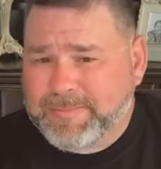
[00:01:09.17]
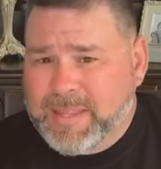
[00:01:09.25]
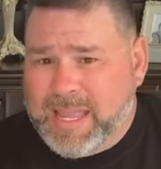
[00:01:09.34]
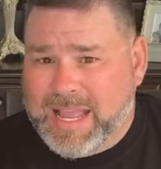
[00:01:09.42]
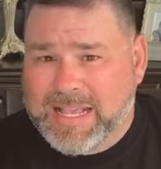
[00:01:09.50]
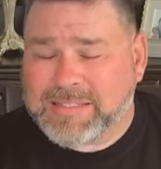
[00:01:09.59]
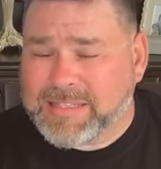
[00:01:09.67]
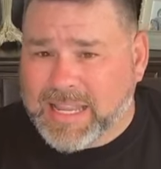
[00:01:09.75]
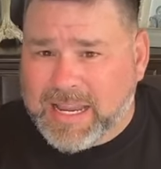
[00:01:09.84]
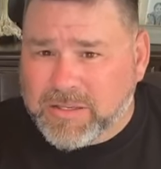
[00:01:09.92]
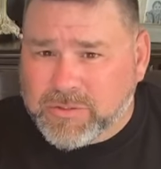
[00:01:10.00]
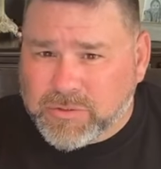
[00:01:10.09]
has the
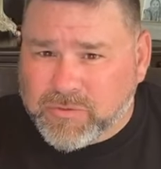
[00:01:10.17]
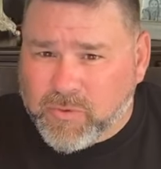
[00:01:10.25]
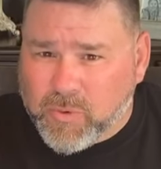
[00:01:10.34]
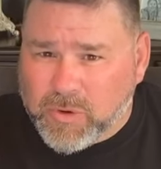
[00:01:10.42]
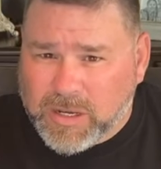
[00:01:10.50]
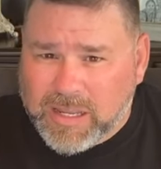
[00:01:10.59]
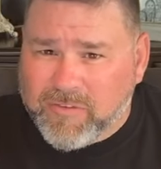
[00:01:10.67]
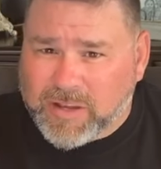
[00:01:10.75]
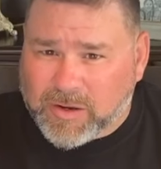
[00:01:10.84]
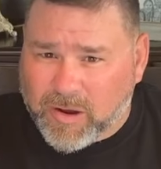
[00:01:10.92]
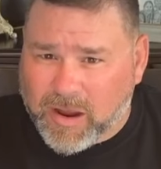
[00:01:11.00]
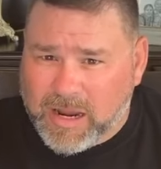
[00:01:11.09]
answers for
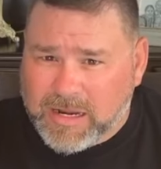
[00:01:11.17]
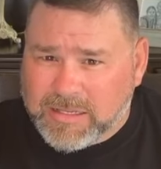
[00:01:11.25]
living, right?